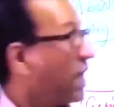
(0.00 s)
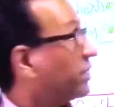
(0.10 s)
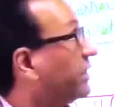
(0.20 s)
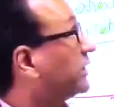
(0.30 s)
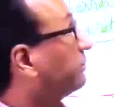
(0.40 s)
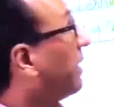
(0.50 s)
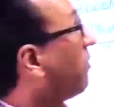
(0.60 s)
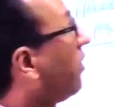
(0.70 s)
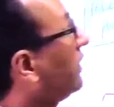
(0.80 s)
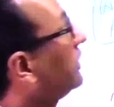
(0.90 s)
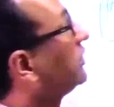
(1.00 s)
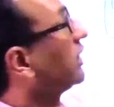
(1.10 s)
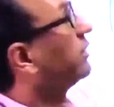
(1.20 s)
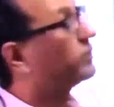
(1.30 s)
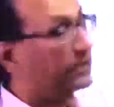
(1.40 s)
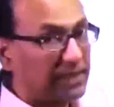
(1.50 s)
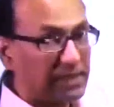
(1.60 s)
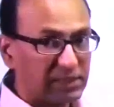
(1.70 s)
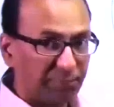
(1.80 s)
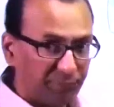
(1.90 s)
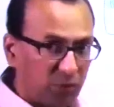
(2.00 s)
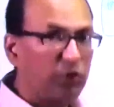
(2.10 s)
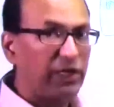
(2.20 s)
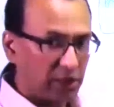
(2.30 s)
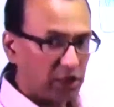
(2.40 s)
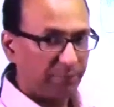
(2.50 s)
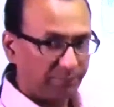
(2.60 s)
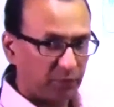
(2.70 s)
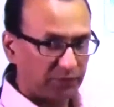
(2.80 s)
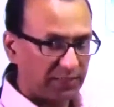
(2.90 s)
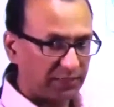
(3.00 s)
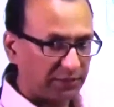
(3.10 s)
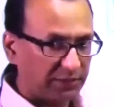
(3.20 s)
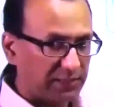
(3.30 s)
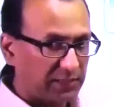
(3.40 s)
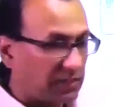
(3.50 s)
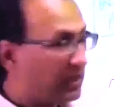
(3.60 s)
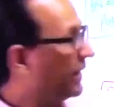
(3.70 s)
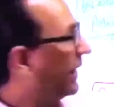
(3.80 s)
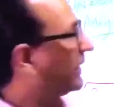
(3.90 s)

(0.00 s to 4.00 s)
this primordial germ cell is a pluripotent cell. It